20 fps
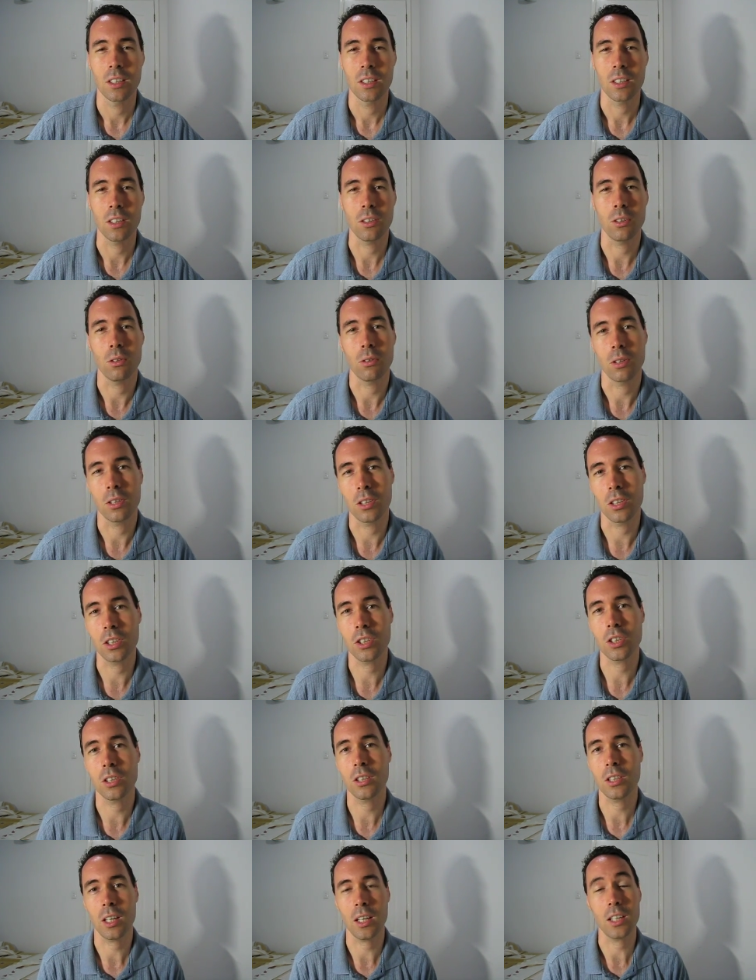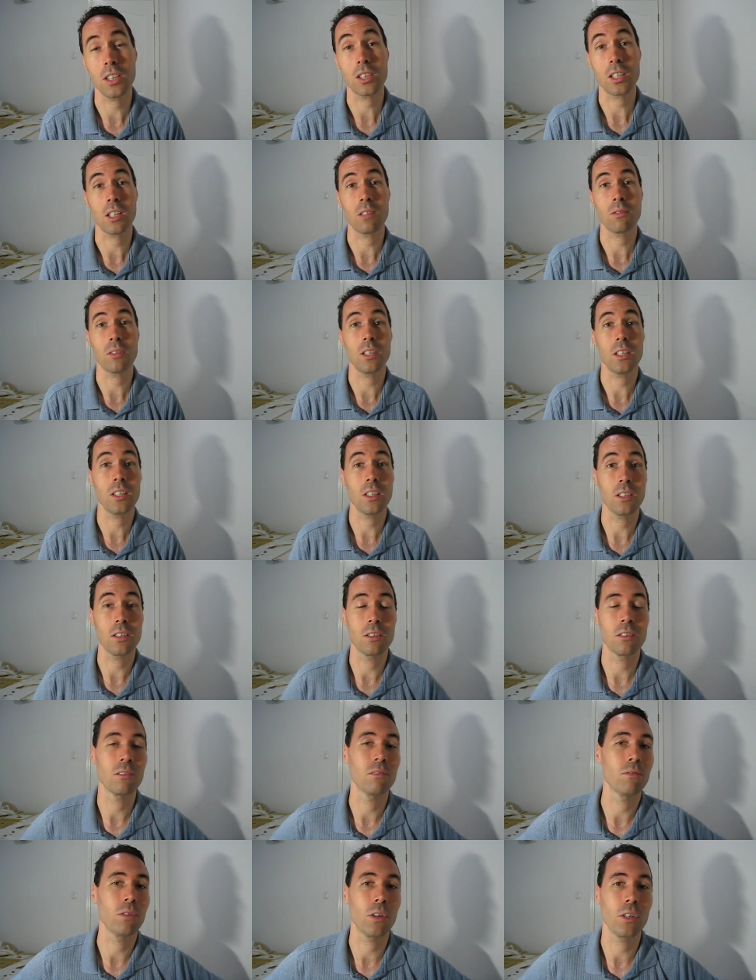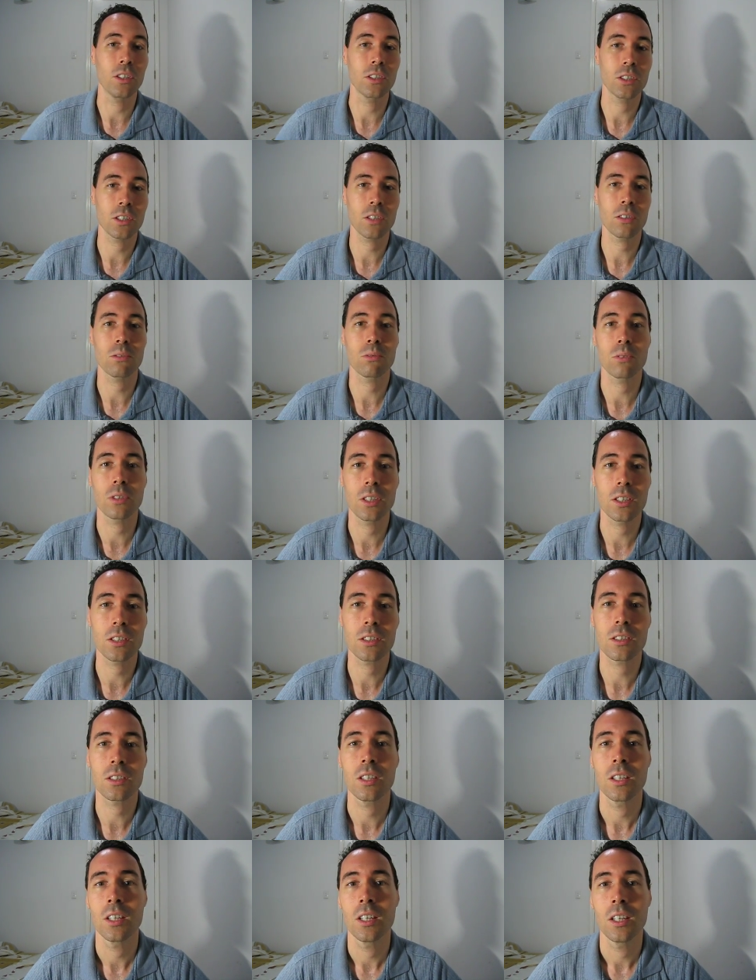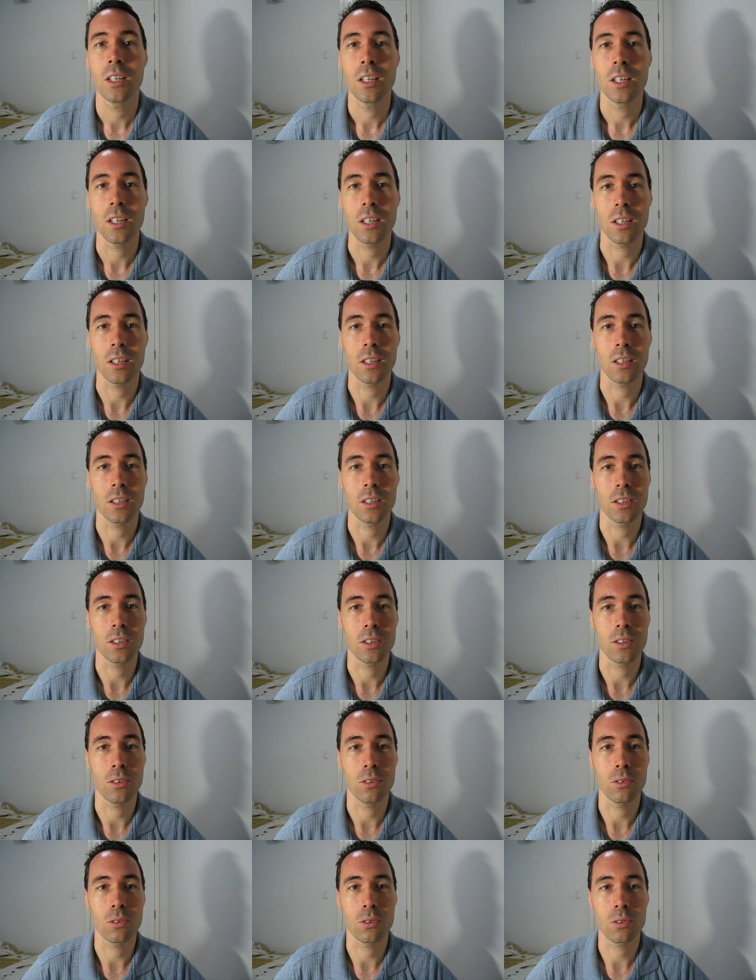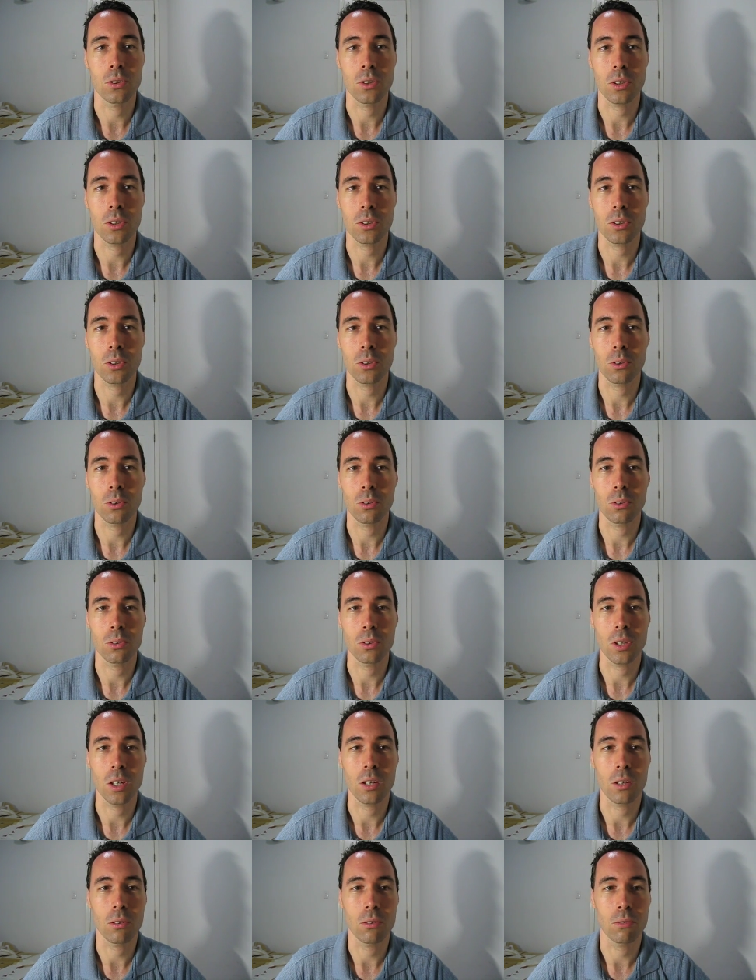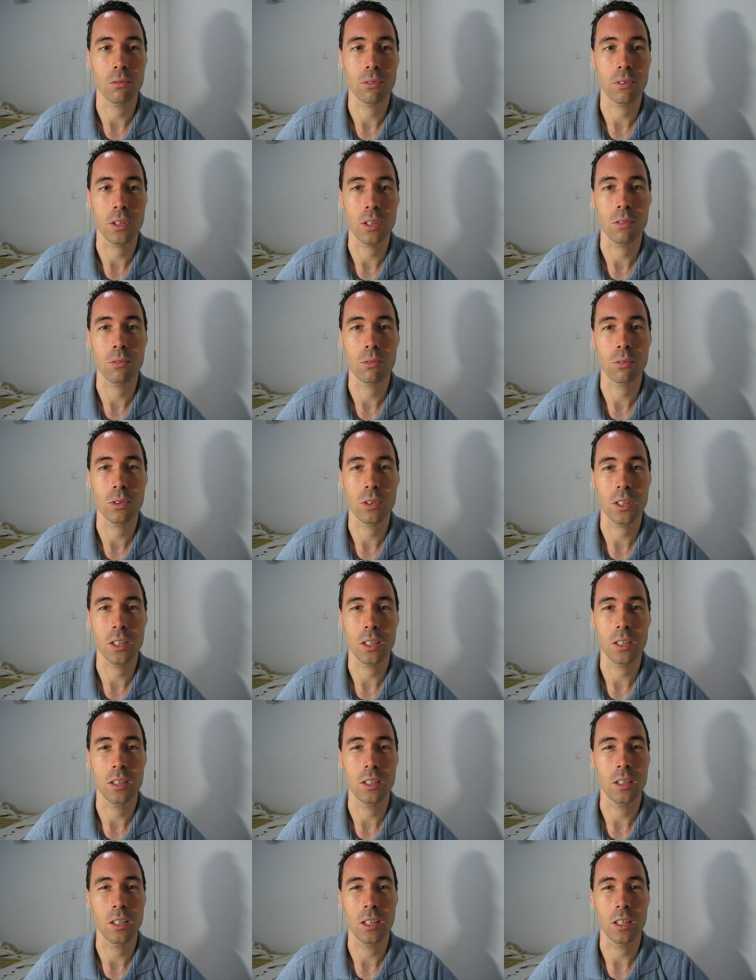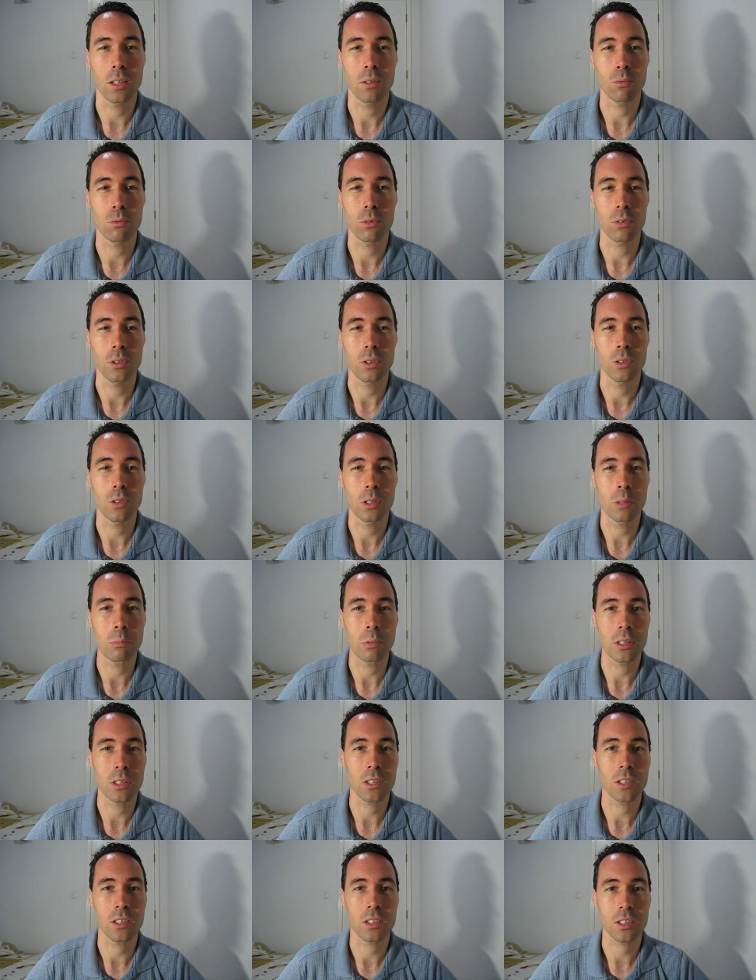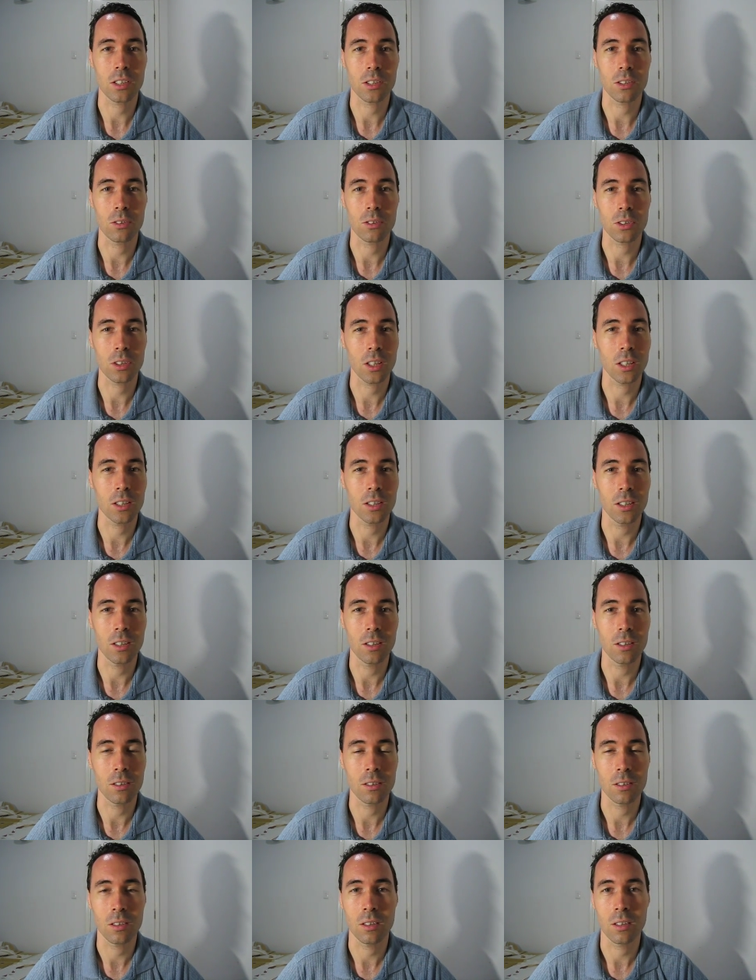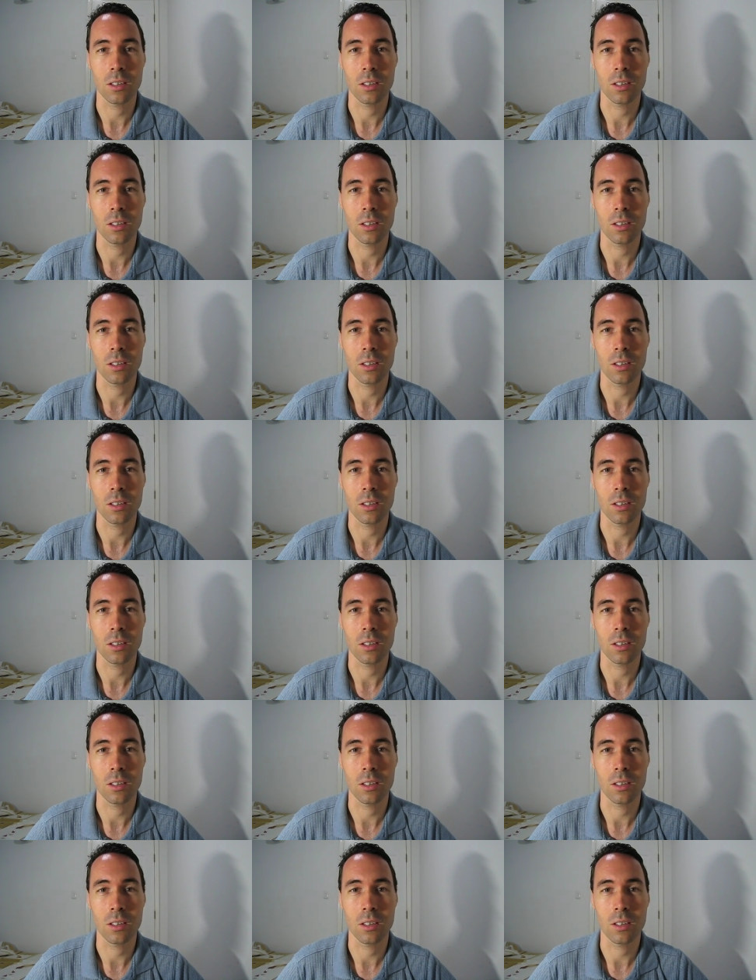you know, in addition to HIV and various other risks, you know, there's also a lot of thievery and really dirty business that goes on there,